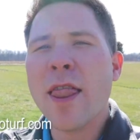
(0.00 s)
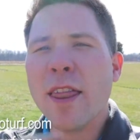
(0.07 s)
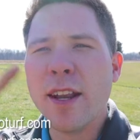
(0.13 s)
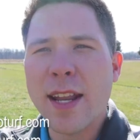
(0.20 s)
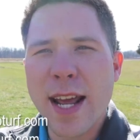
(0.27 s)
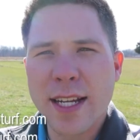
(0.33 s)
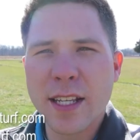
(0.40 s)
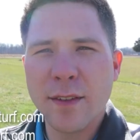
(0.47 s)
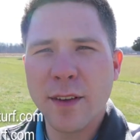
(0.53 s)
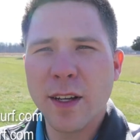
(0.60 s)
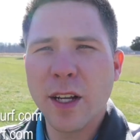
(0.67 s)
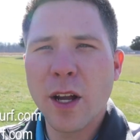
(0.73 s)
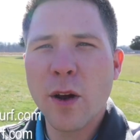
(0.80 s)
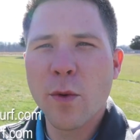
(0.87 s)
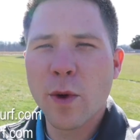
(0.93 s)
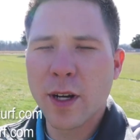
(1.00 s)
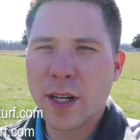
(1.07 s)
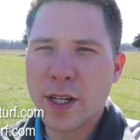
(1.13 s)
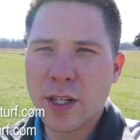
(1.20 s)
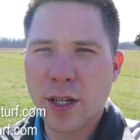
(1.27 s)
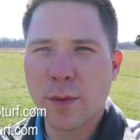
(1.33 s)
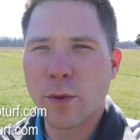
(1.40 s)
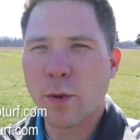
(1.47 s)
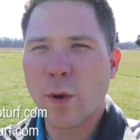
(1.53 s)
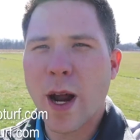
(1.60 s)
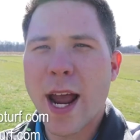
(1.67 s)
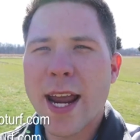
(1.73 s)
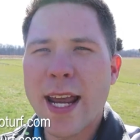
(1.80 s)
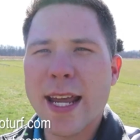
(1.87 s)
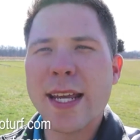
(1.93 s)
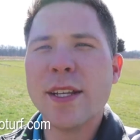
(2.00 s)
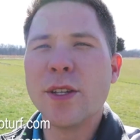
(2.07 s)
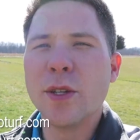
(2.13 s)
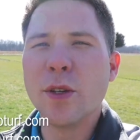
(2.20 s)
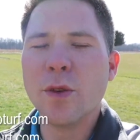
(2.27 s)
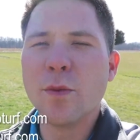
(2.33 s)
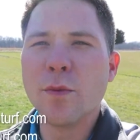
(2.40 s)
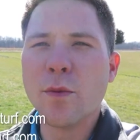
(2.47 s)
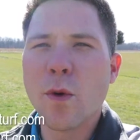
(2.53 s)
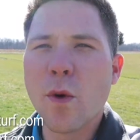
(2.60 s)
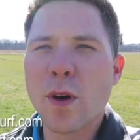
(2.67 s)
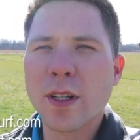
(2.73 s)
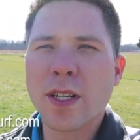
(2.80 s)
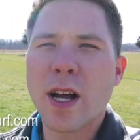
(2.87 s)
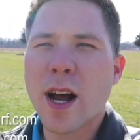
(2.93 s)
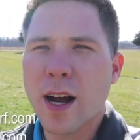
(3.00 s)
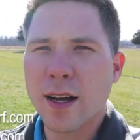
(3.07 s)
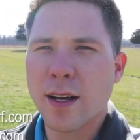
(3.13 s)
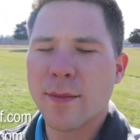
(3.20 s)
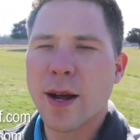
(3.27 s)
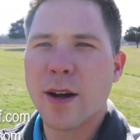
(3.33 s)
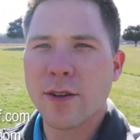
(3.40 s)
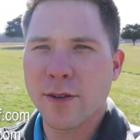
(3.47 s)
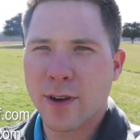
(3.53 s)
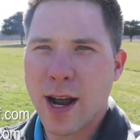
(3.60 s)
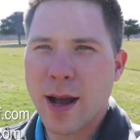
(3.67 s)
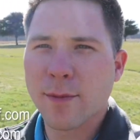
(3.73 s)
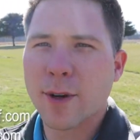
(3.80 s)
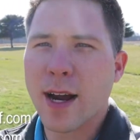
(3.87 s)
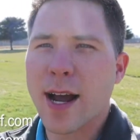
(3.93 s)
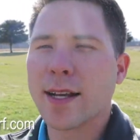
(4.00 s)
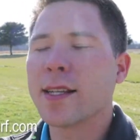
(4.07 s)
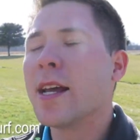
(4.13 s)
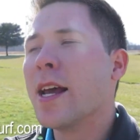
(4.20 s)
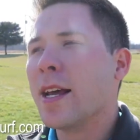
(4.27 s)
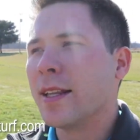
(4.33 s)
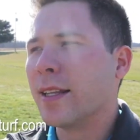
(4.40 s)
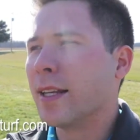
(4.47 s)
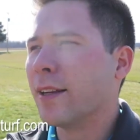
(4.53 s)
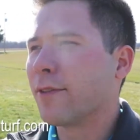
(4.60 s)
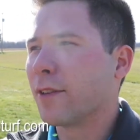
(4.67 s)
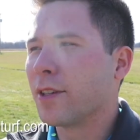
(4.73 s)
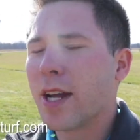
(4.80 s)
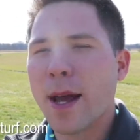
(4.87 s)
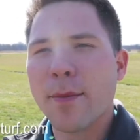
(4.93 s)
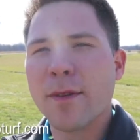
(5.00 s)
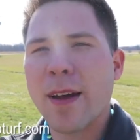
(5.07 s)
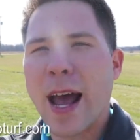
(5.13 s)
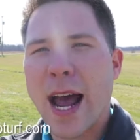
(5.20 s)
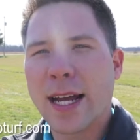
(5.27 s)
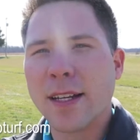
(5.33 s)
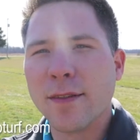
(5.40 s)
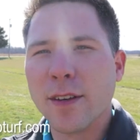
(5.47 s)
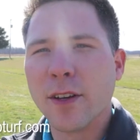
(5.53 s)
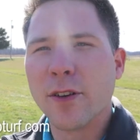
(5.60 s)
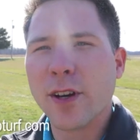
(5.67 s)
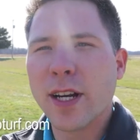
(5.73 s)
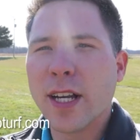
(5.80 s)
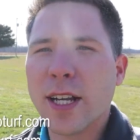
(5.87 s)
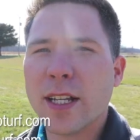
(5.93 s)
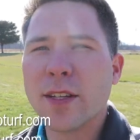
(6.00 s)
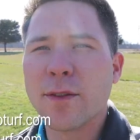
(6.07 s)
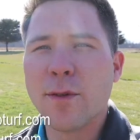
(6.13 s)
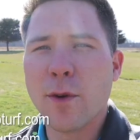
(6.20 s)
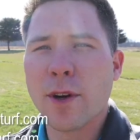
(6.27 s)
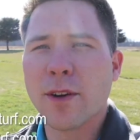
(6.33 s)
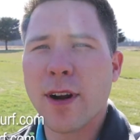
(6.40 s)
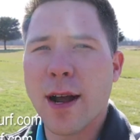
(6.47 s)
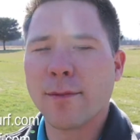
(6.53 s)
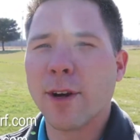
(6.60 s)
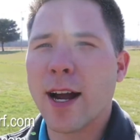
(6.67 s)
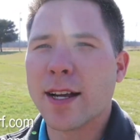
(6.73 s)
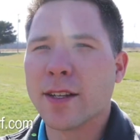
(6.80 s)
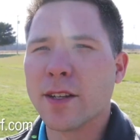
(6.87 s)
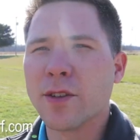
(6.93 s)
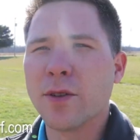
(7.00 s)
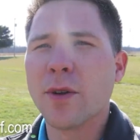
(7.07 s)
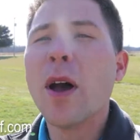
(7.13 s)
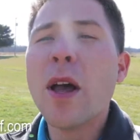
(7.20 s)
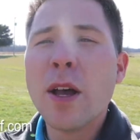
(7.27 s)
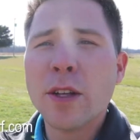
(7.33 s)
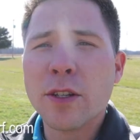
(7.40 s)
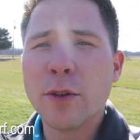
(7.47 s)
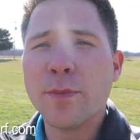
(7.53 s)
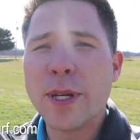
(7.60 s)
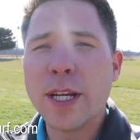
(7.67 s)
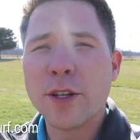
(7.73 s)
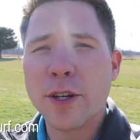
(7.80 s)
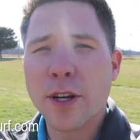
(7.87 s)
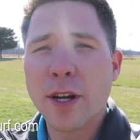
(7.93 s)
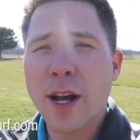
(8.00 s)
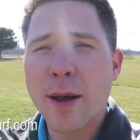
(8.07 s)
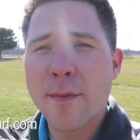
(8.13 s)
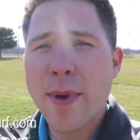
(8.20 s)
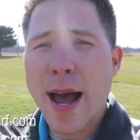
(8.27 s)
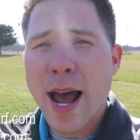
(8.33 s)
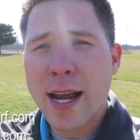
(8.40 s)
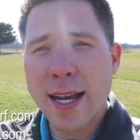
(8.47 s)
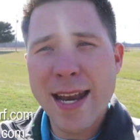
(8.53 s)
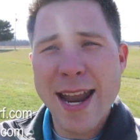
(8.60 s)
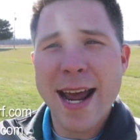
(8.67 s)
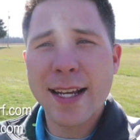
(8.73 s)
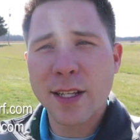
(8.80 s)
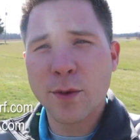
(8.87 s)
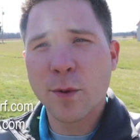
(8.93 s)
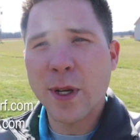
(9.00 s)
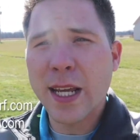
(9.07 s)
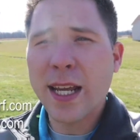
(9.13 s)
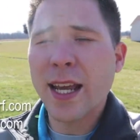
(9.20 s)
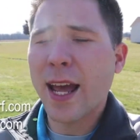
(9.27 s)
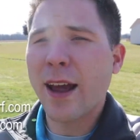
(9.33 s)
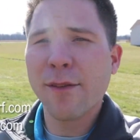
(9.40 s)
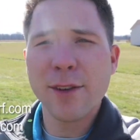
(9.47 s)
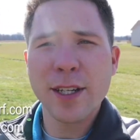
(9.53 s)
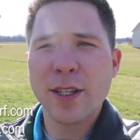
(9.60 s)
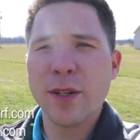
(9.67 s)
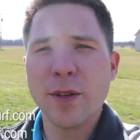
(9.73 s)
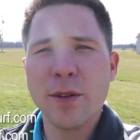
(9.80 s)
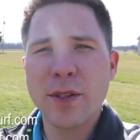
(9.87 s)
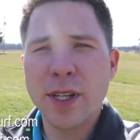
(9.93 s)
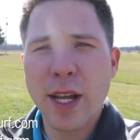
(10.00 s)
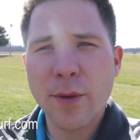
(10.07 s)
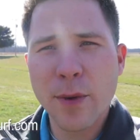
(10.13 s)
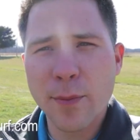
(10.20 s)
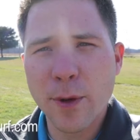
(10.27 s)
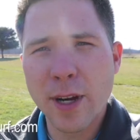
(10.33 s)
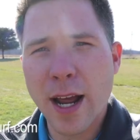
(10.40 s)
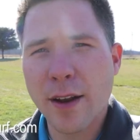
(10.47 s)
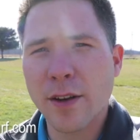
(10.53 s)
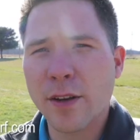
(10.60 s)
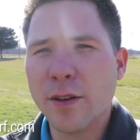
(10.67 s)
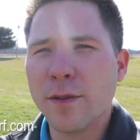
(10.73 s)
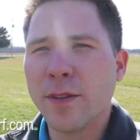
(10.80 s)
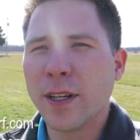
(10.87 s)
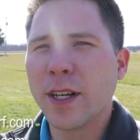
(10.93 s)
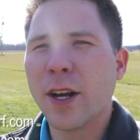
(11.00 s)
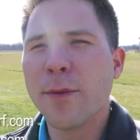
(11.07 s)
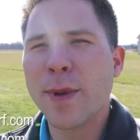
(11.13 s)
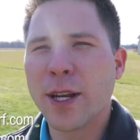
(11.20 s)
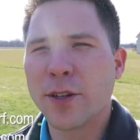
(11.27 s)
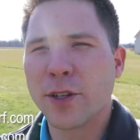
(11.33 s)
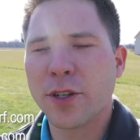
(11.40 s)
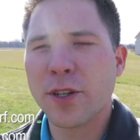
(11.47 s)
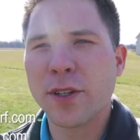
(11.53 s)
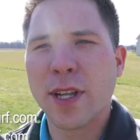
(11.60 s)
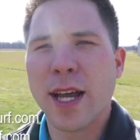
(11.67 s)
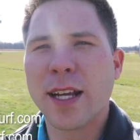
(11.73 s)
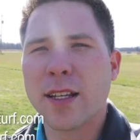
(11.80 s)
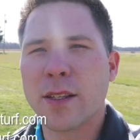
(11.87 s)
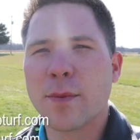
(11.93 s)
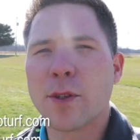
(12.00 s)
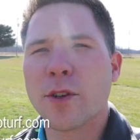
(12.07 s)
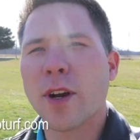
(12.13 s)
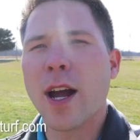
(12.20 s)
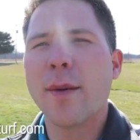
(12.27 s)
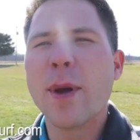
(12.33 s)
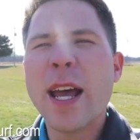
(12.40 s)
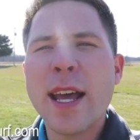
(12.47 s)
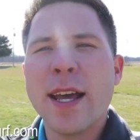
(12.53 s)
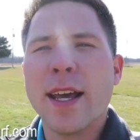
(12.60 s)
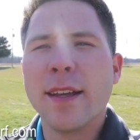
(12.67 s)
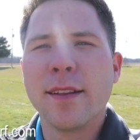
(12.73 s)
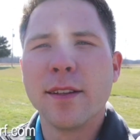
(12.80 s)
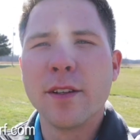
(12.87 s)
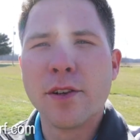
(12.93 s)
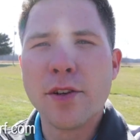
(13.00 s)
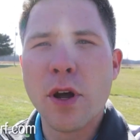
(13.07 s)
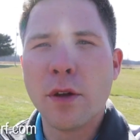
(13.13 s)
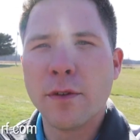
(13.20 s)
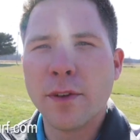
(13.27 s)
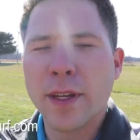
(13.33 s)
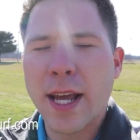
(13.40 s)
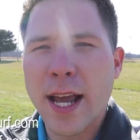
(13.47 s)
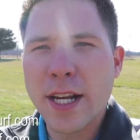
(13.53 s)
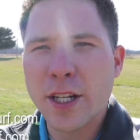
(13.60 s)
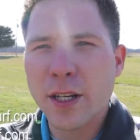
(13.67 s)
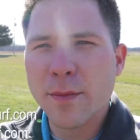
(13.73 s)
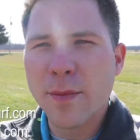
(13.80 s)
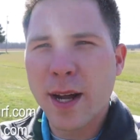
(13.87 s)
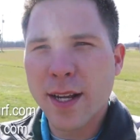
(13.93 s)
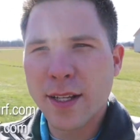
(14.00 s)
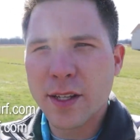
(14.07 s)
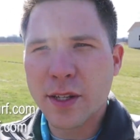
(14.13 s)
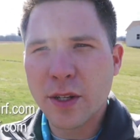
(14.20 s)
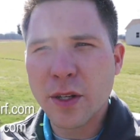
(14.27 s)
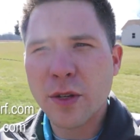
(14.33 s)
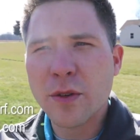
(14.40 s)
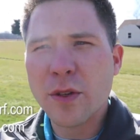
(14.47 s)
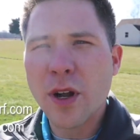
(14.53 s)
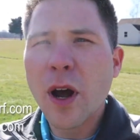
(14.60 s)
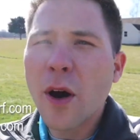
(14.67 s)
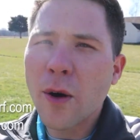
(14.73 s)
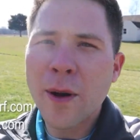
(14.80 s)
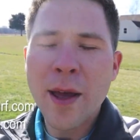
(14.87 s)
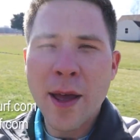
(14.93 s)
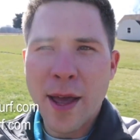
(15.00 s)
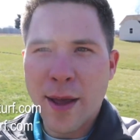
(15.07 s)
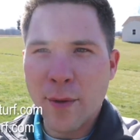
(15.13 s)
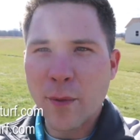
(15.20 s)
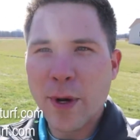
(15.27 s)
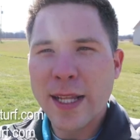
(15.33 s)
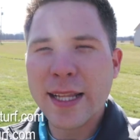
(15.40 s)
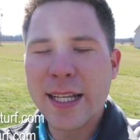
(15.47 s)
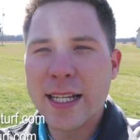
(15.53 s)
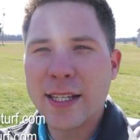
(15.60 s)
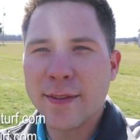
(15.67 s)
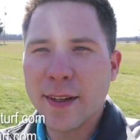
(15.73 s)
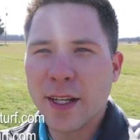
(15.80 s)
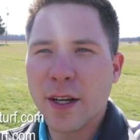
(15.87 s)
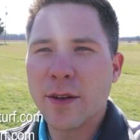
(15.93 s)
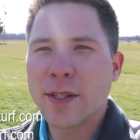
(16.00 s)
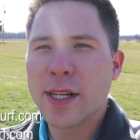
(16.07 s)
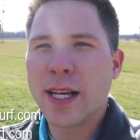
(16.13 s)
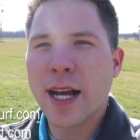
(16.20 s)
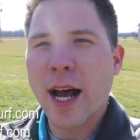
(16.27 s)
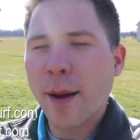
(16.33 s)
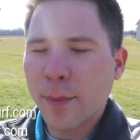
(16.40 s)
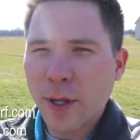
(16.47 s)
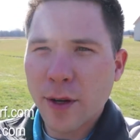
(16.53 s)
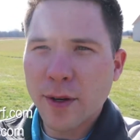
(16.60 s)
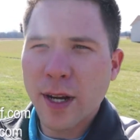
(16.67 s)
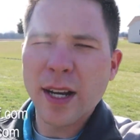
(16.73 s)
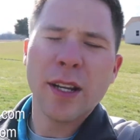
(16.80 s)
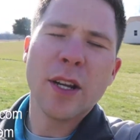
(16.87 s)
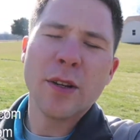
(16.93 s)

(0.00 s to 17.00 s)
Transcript: The next video, we're gonna jump right into more talk about crabgrass, the different type of active ingredients for crabgrass control. So be sure to come back next week. Every Tuesday we put out a new video. Make sure you like, subscribe, hit the little notification button so you know when these videos get uploaded.